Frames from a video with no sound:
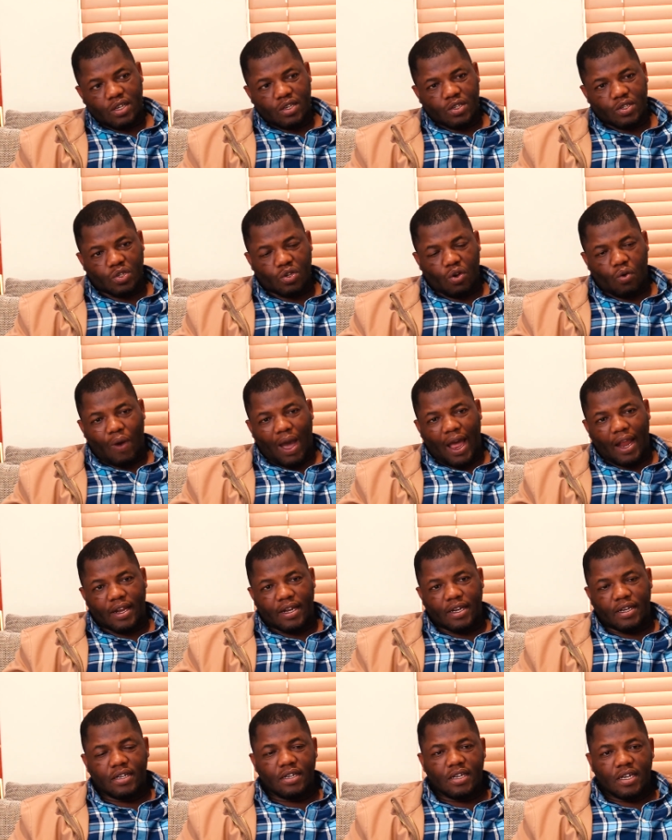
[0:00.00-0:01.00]
So
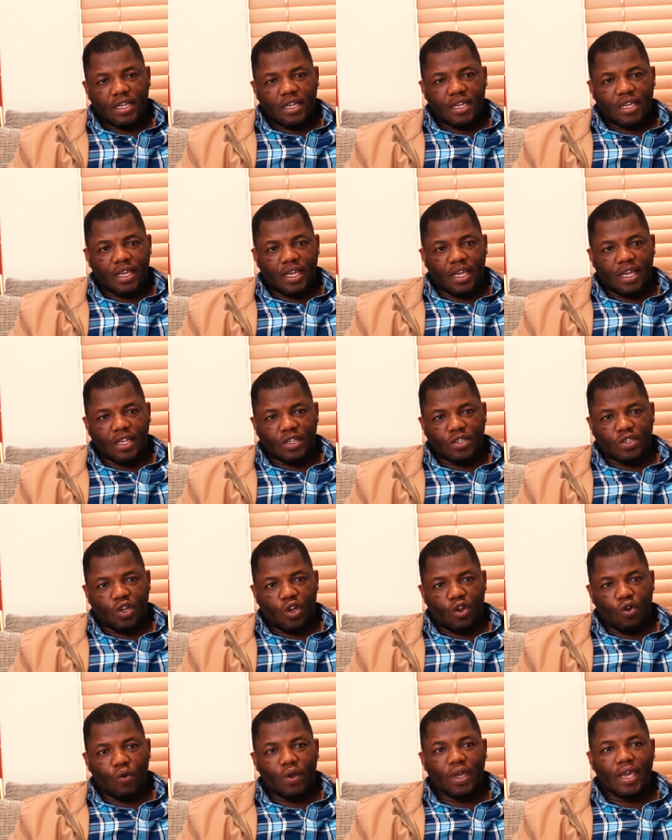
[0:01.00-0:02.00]
one is
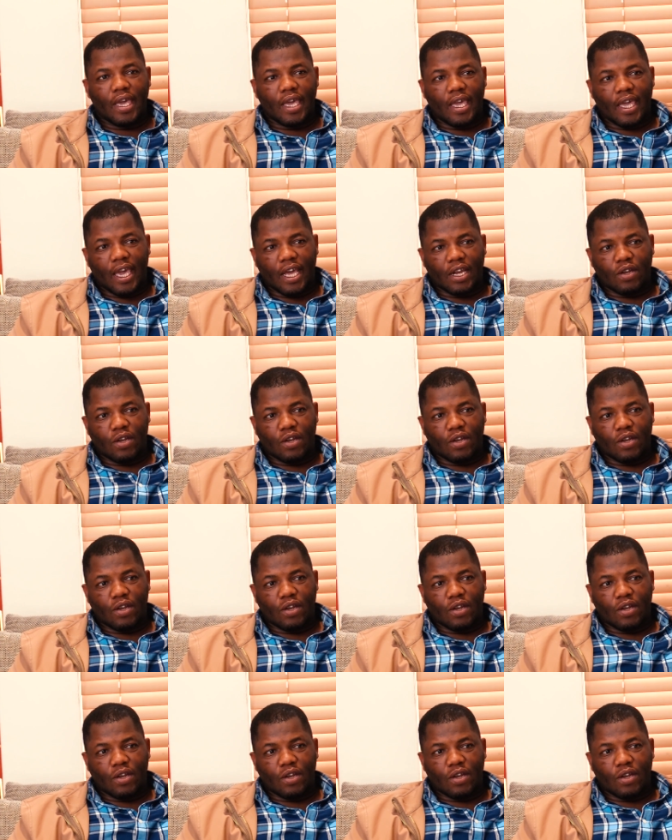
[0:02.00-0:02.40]
looking